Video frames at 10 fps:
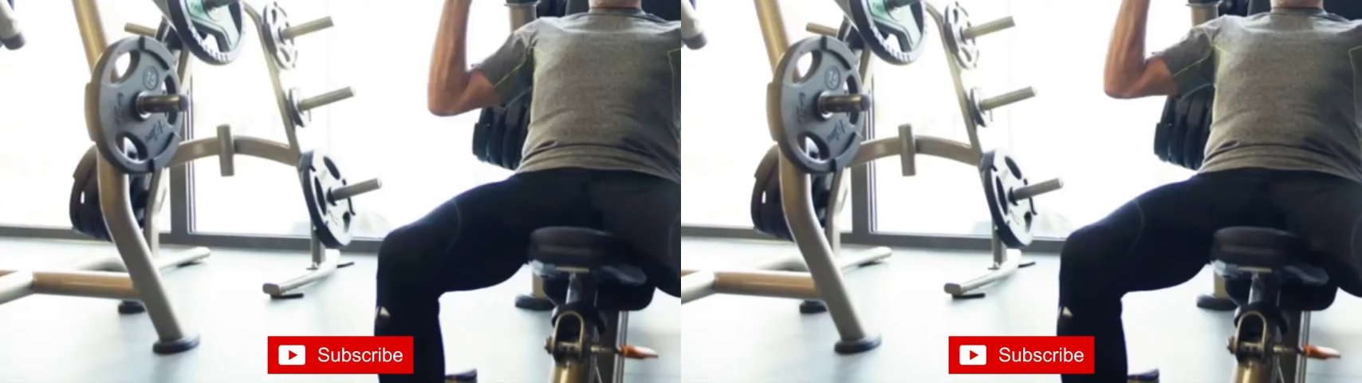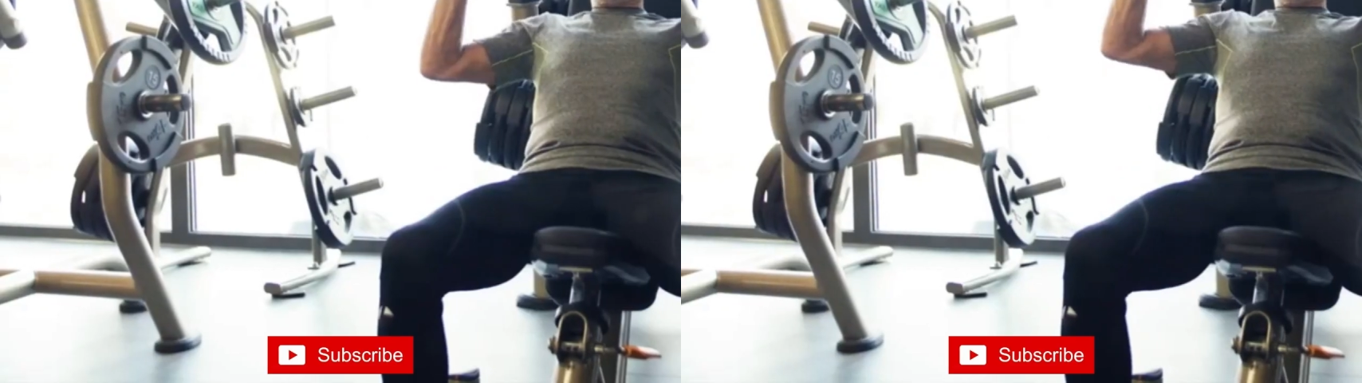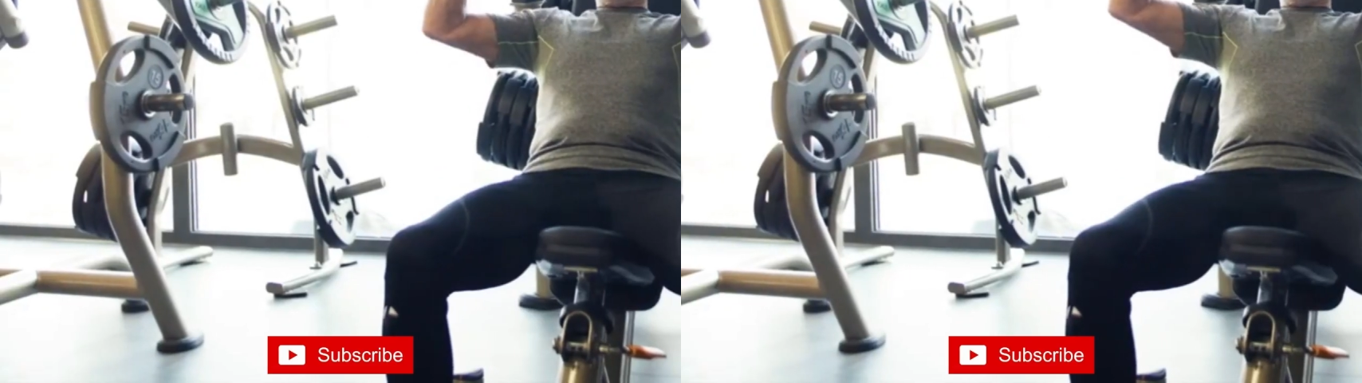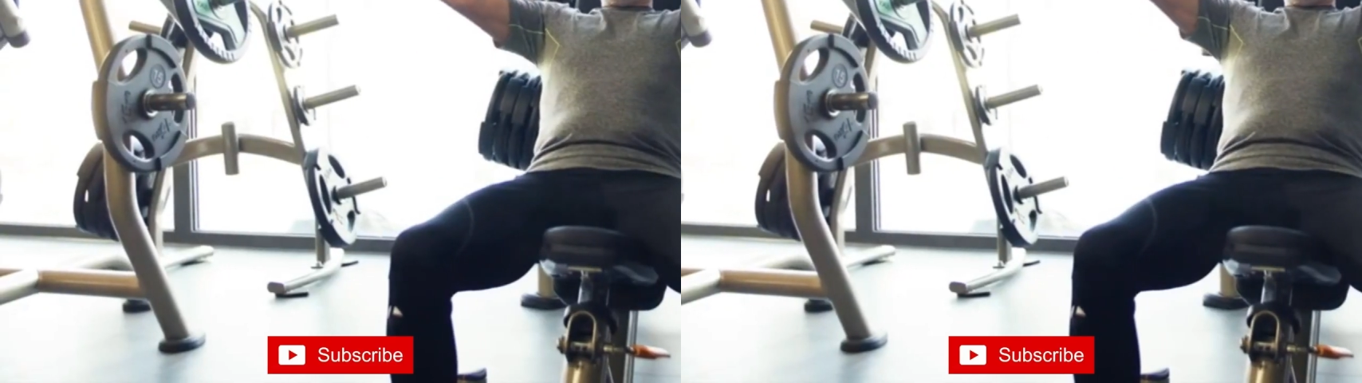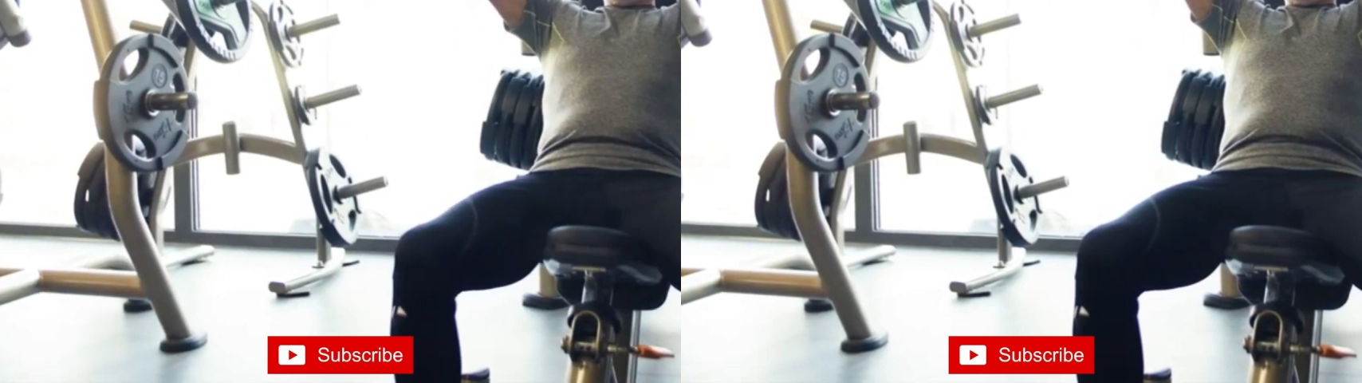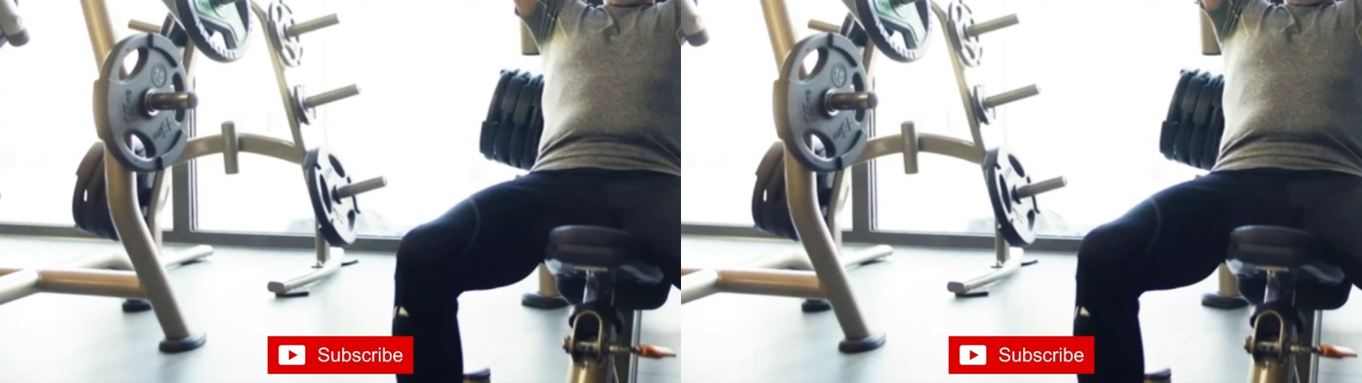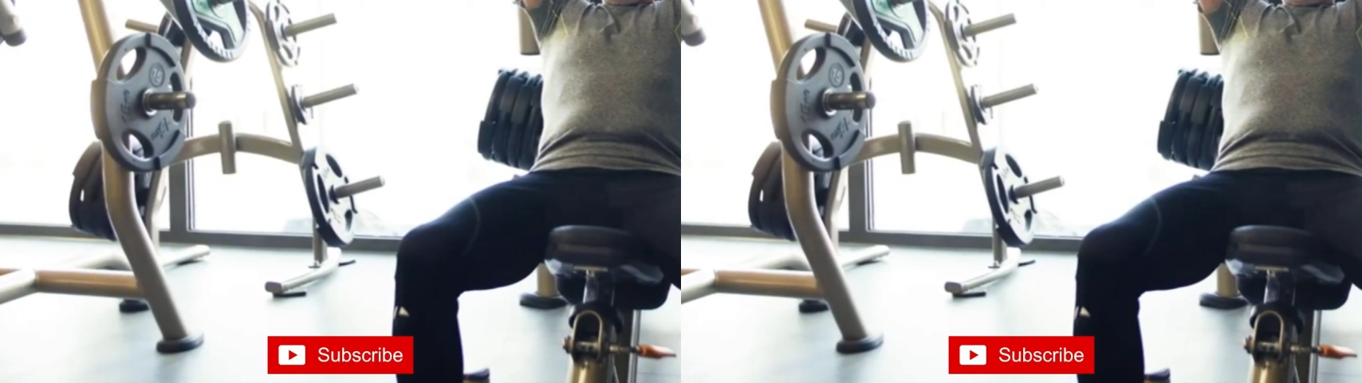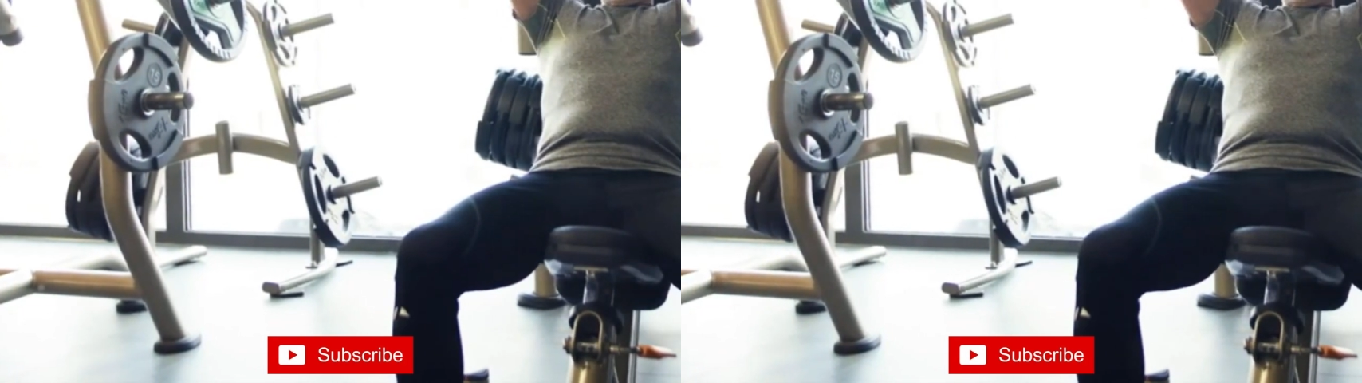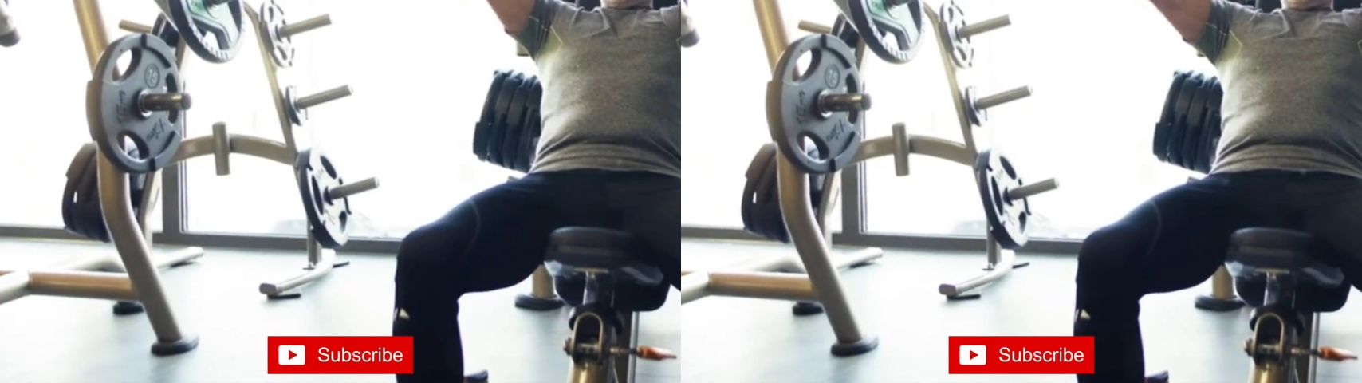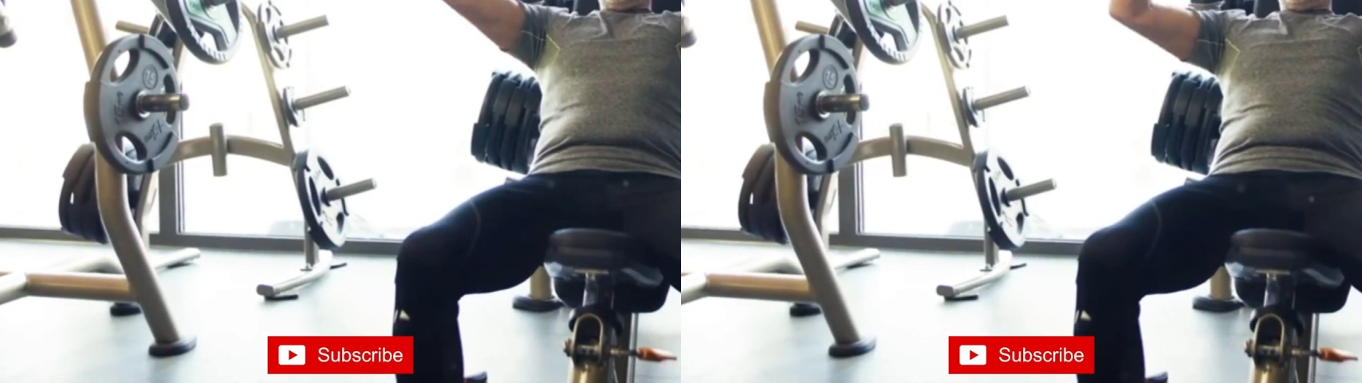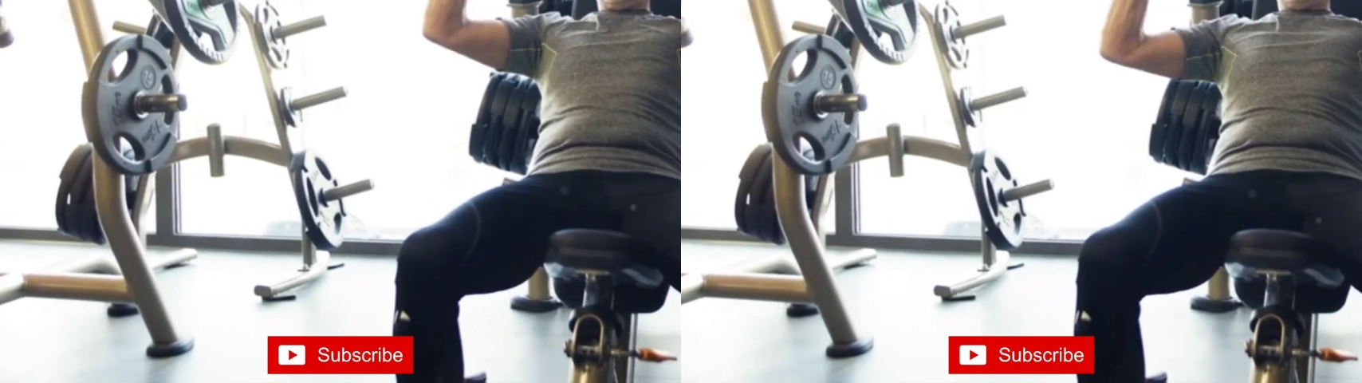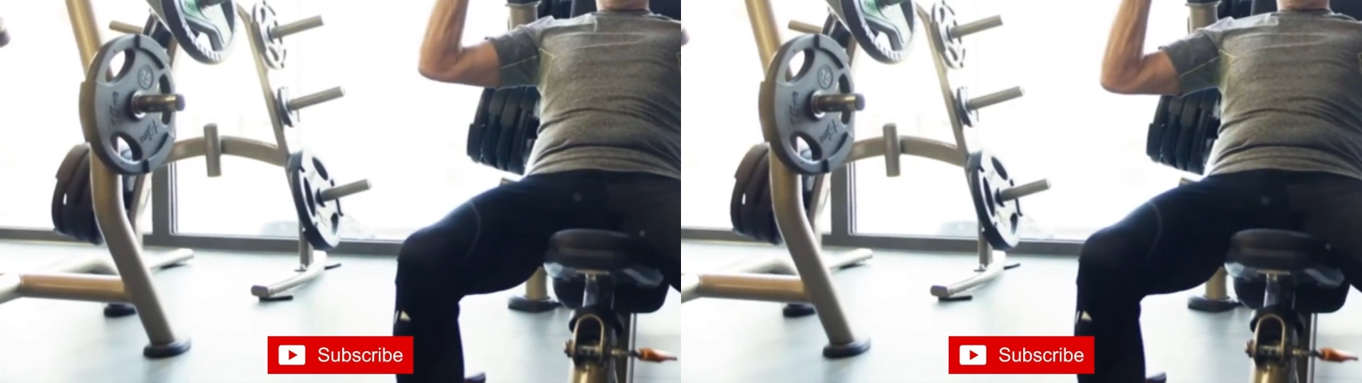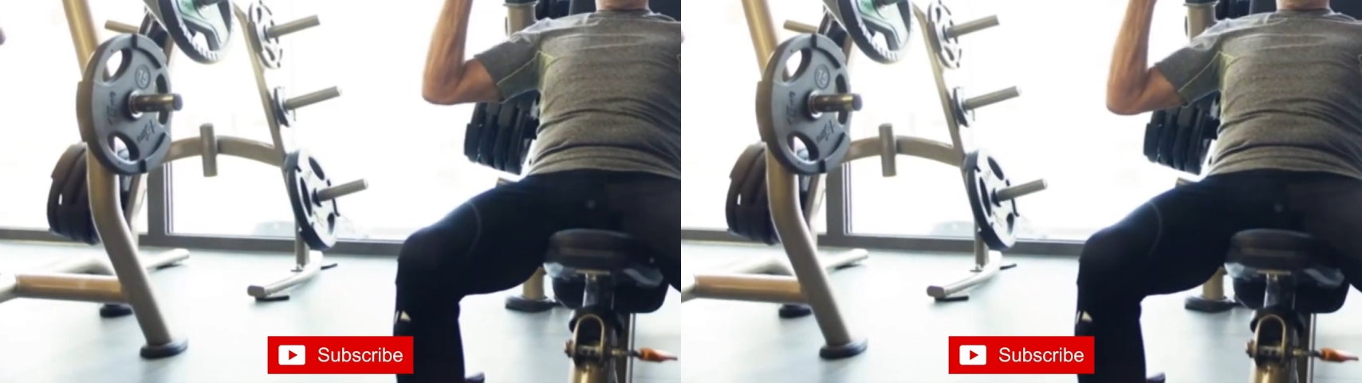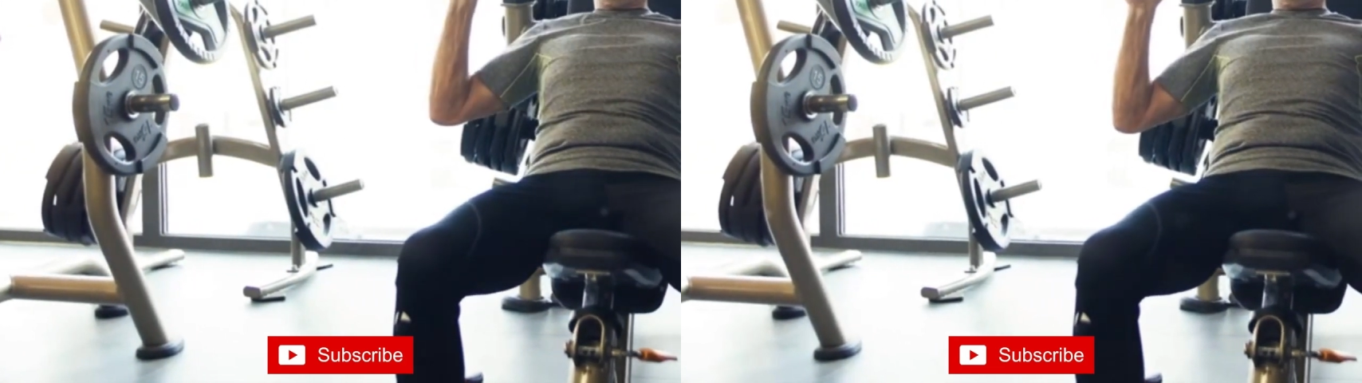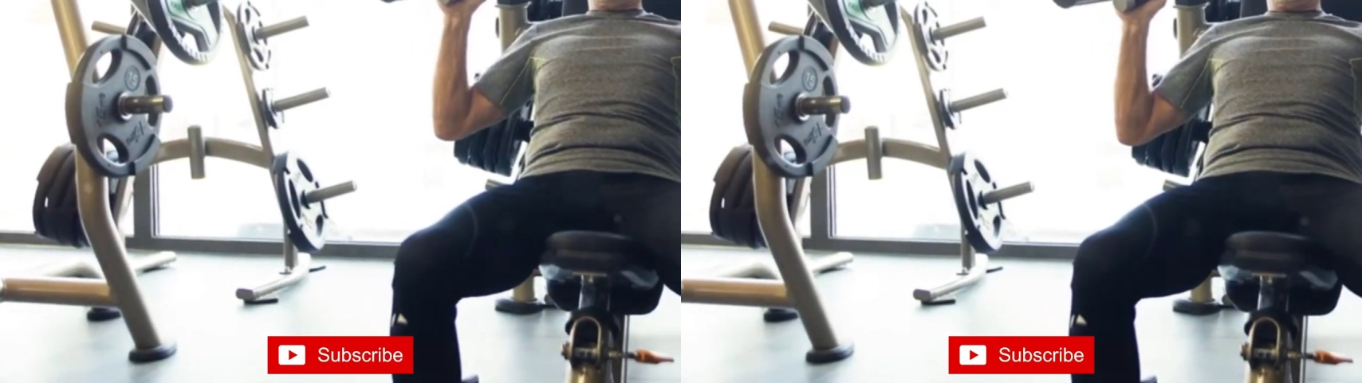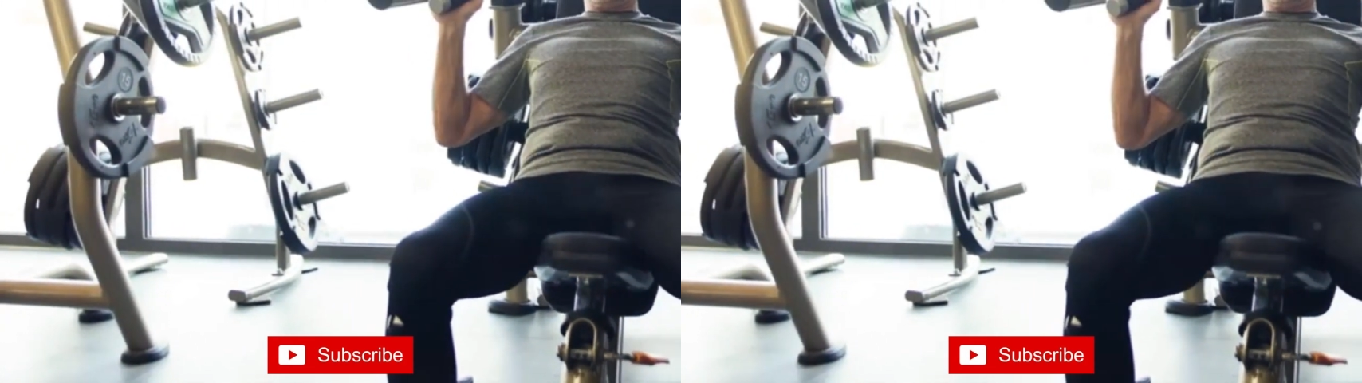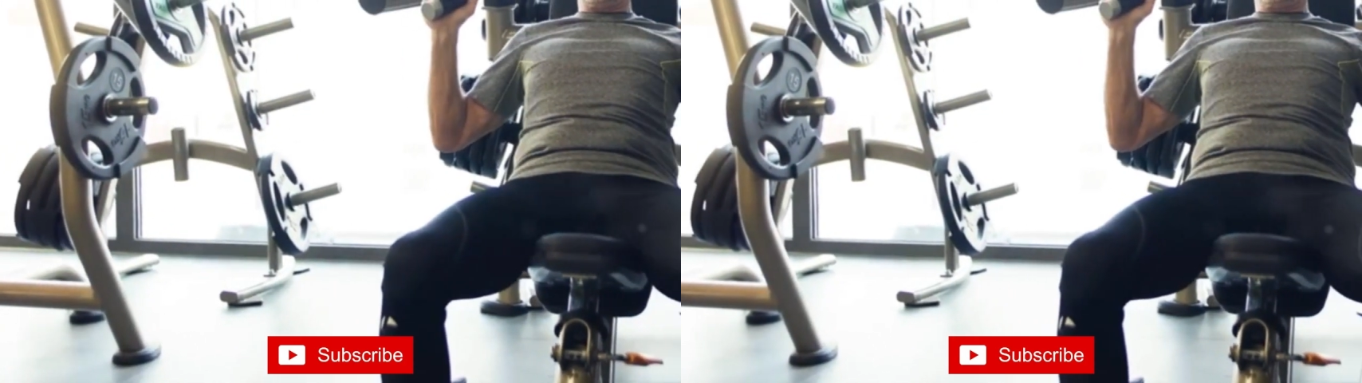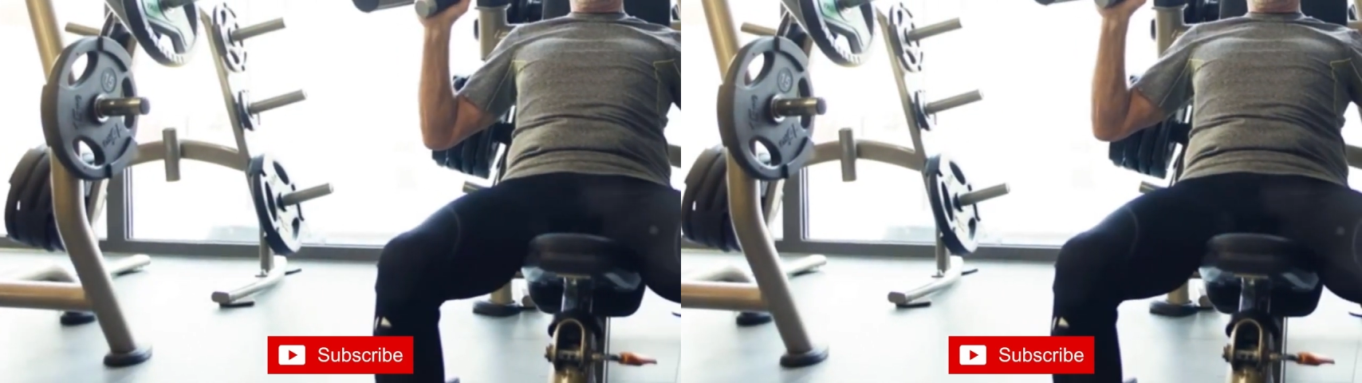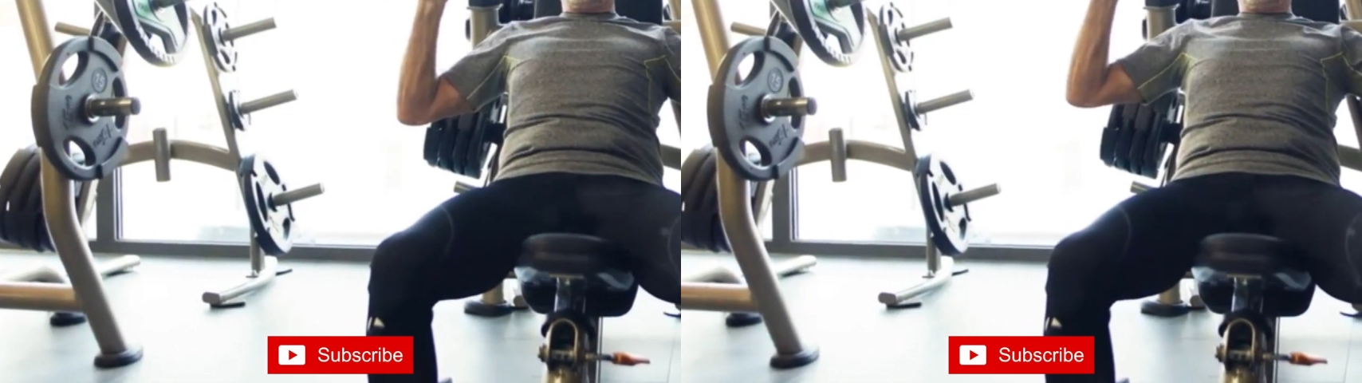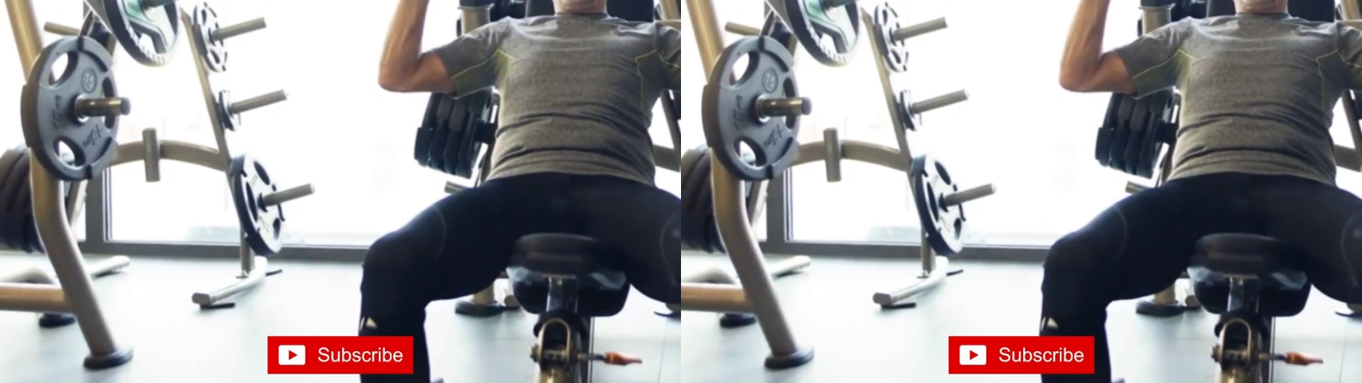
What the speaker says: No face is visible, so there are no lips to read.